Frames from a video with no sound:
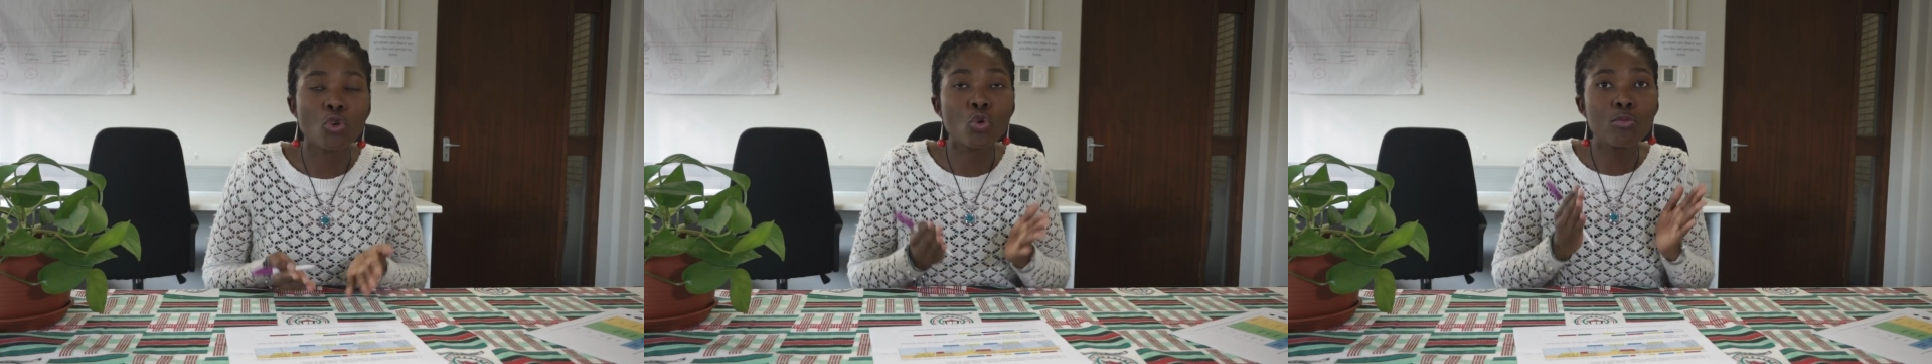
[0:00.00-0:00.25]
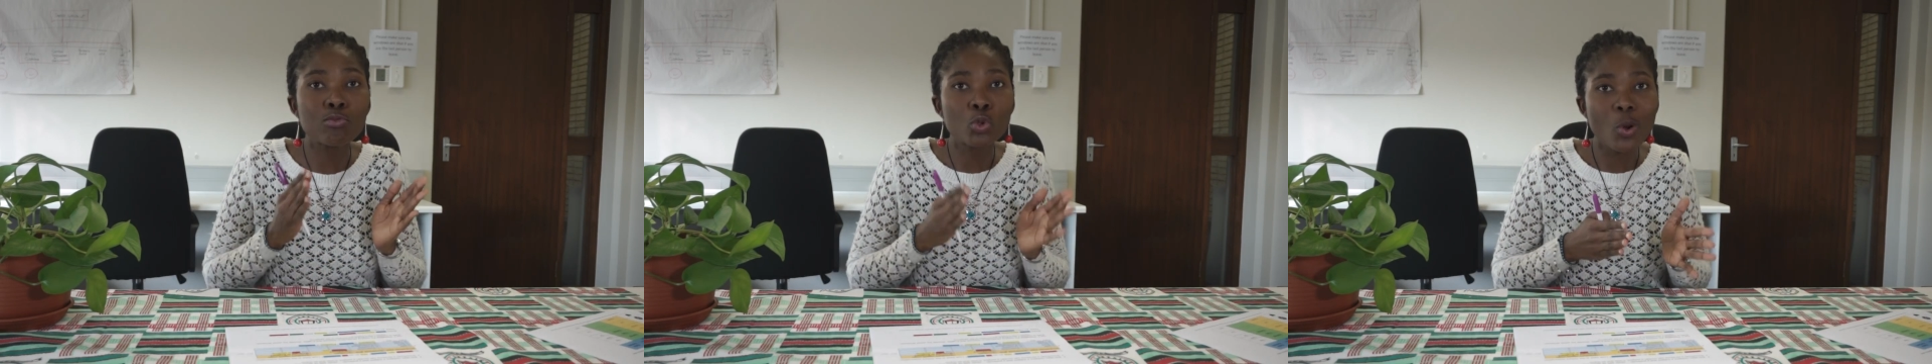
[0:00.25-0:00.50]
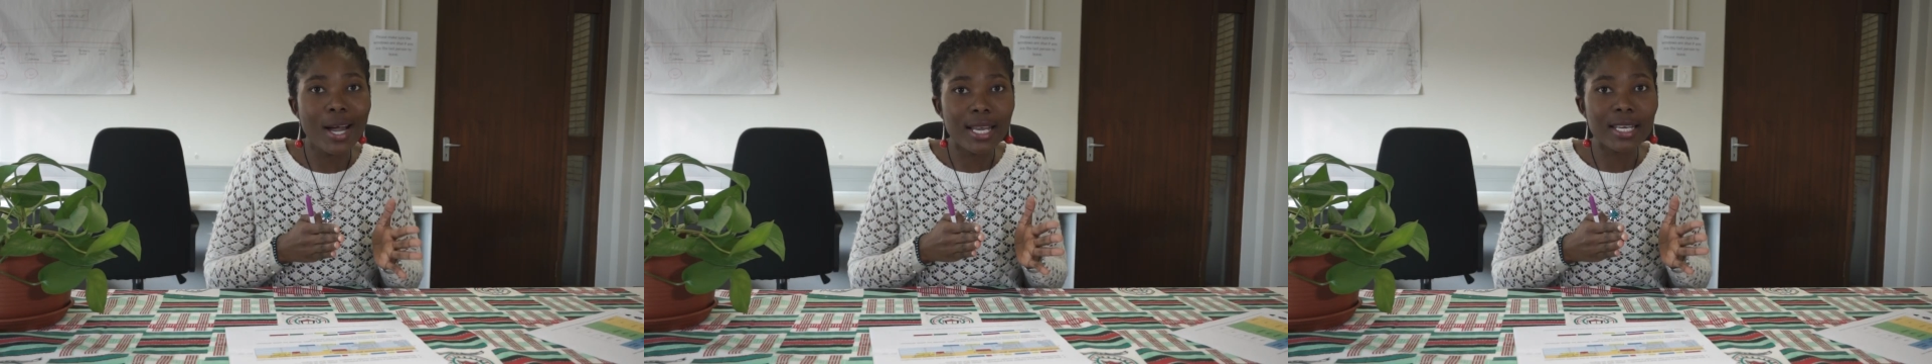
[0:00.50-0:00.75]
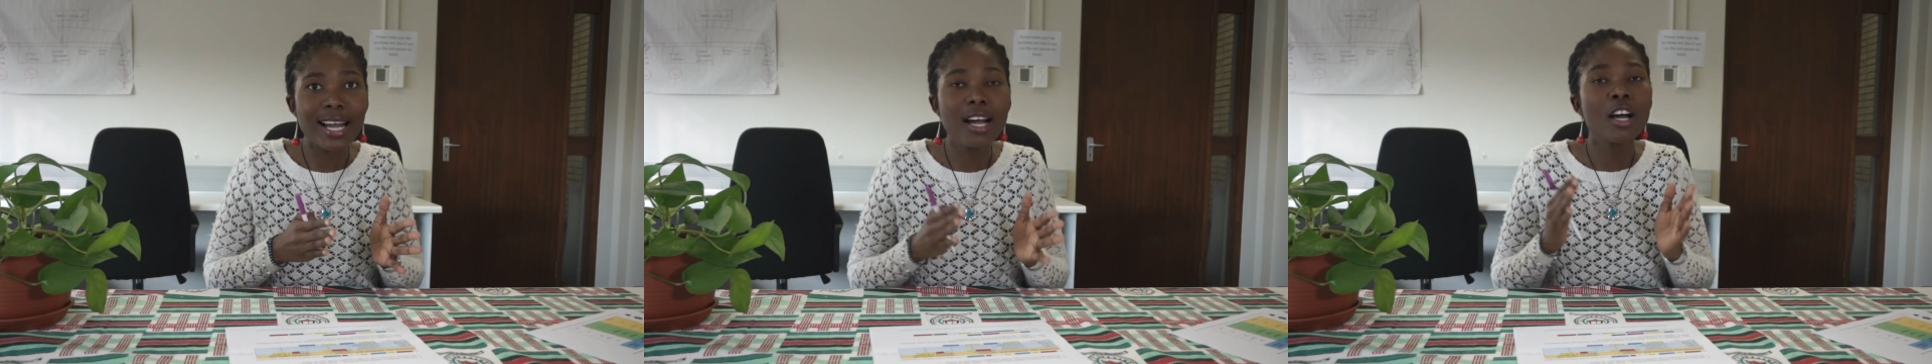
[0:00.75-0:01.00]

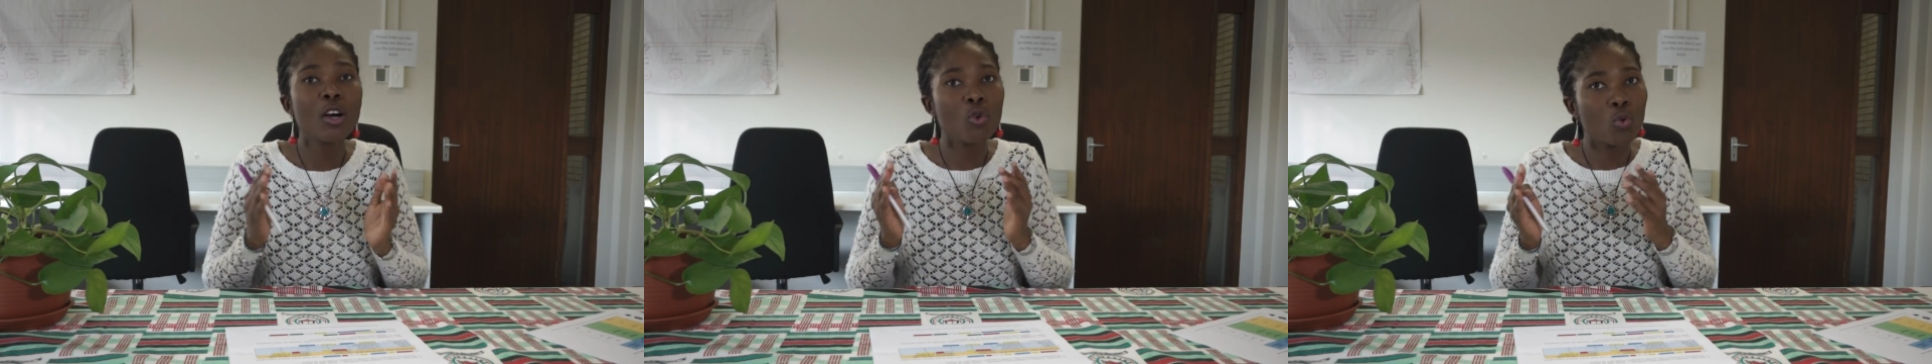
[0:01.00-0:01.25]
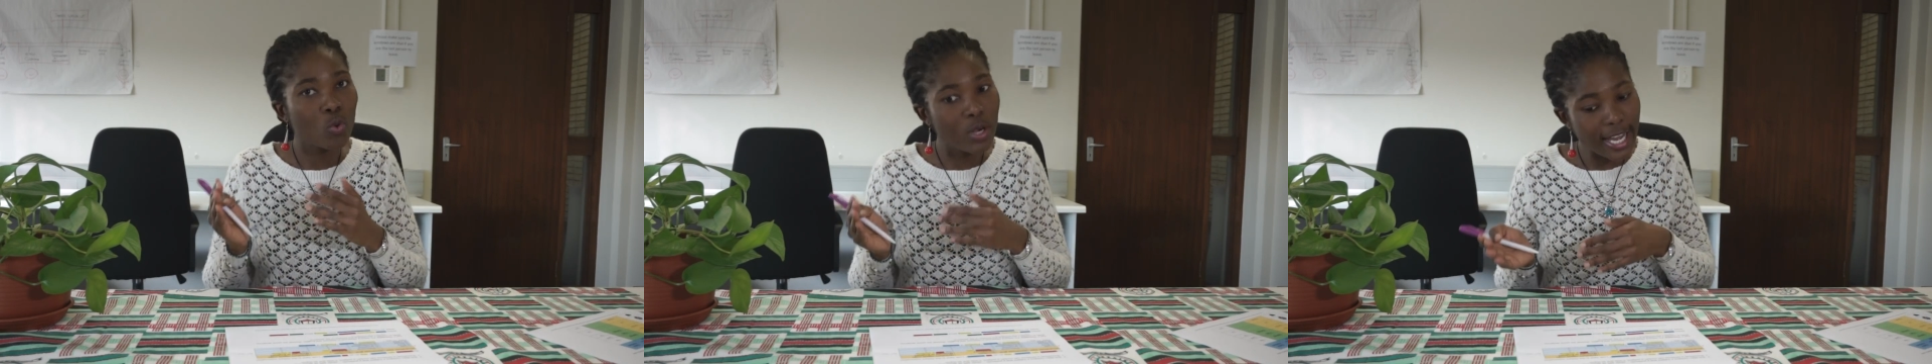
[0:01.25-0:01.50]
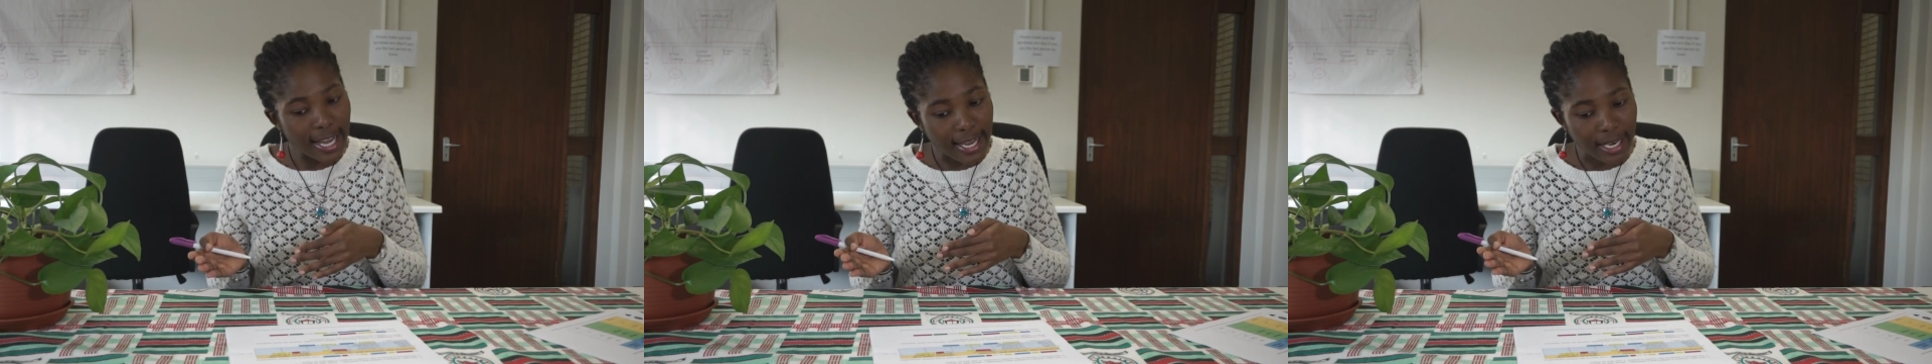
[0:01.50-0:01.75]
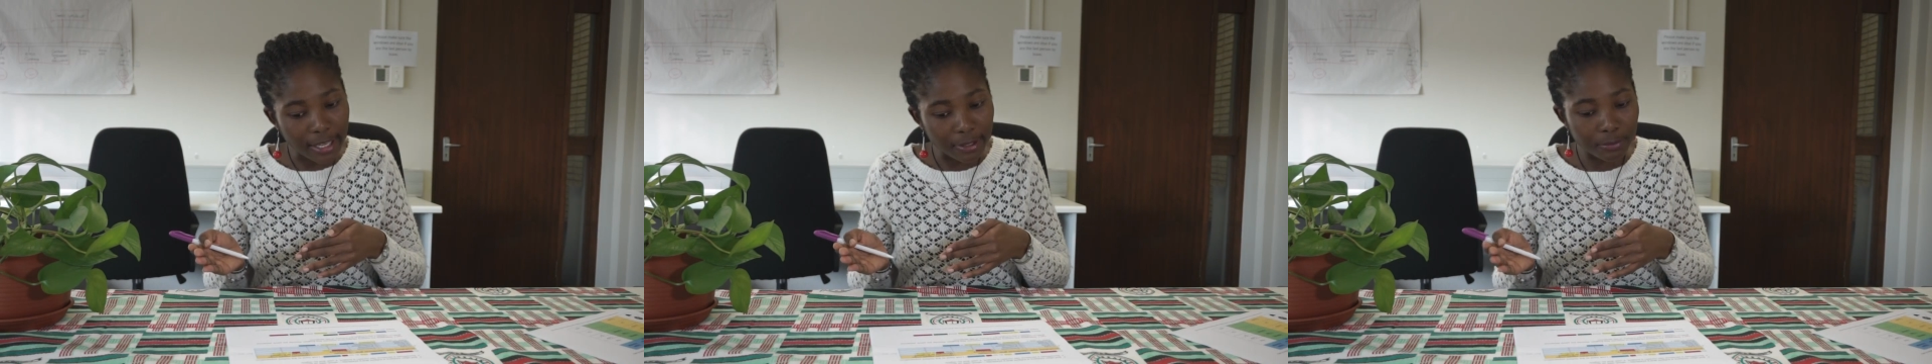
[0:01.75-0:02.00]
Umntwana
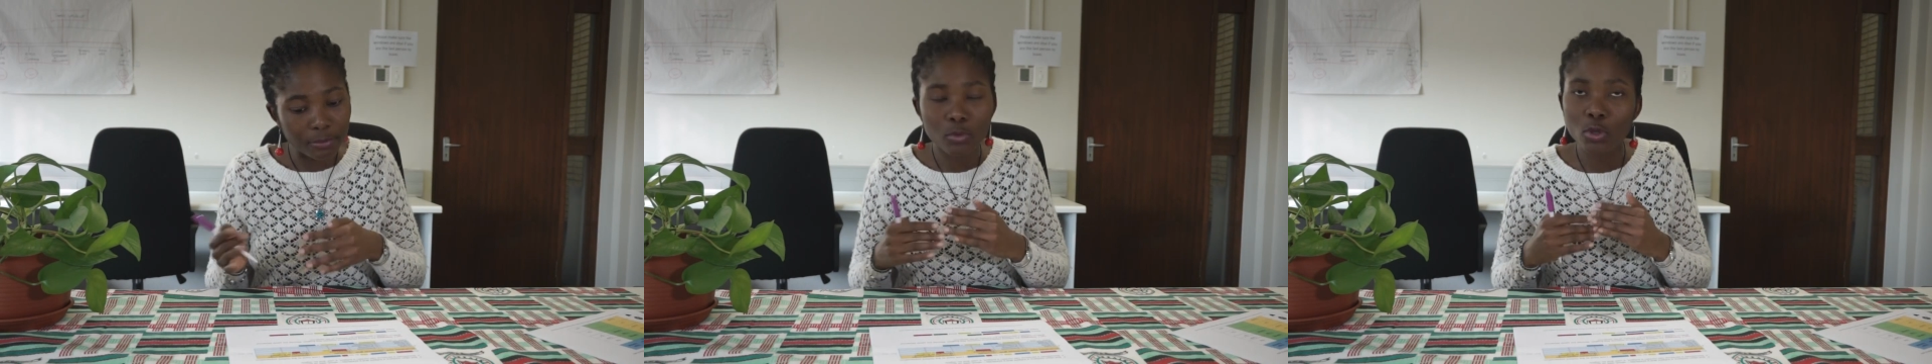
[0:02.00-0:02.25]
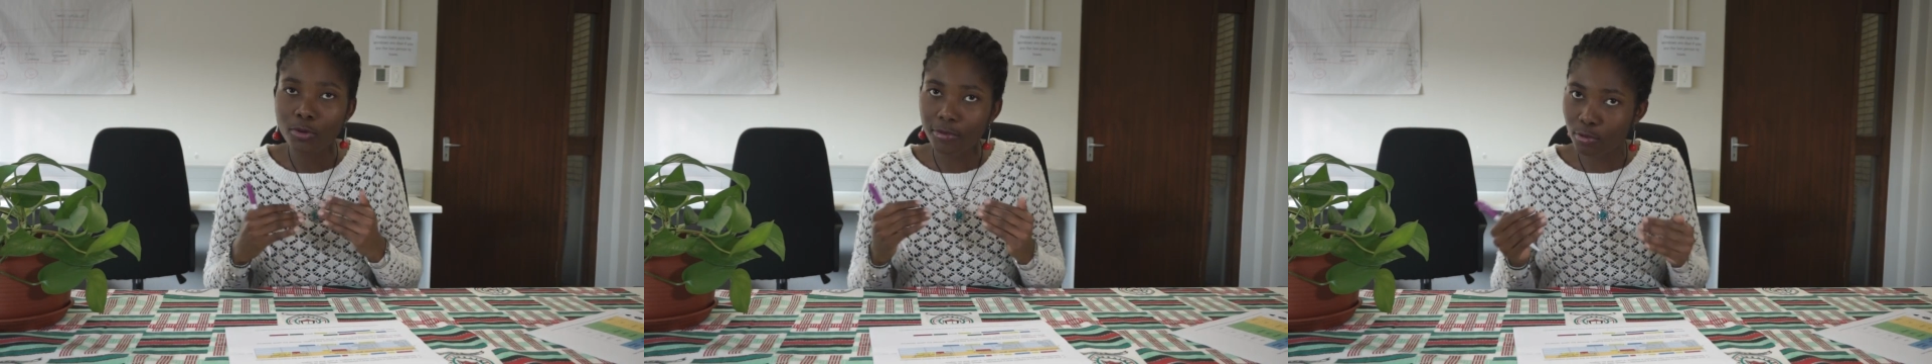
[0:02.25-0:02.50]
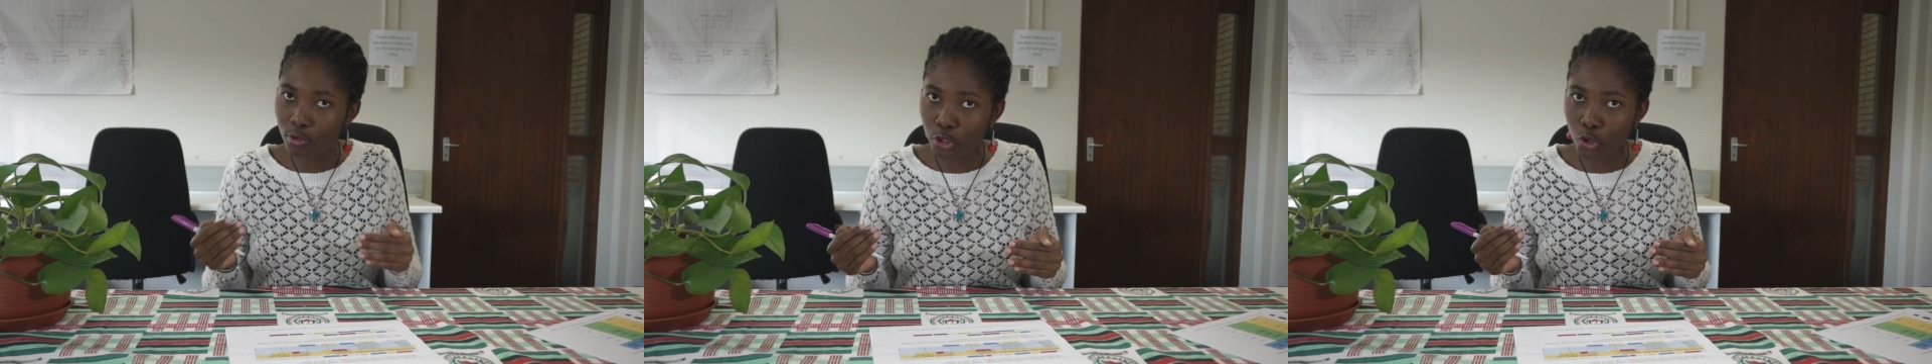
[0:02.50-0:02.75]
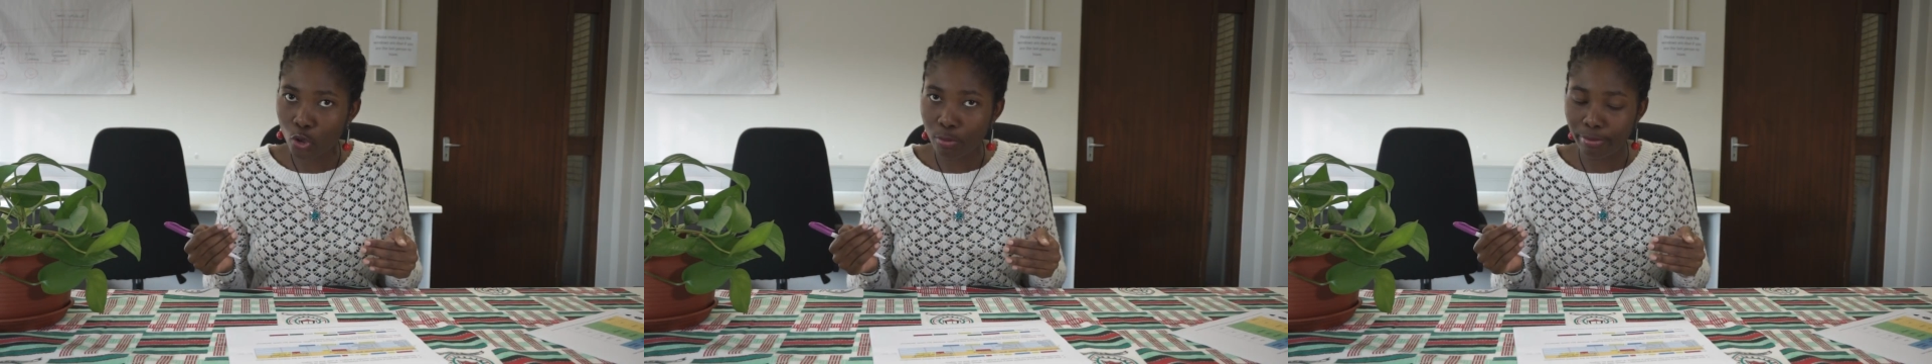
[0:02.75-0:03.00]
ulele. Full
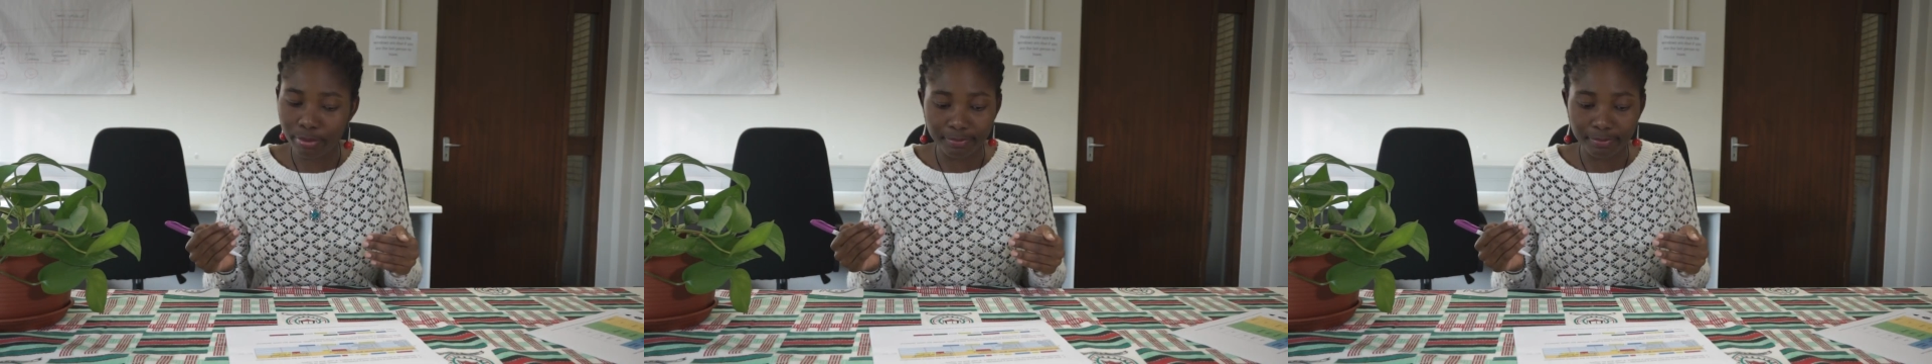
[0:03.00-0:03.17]
stop.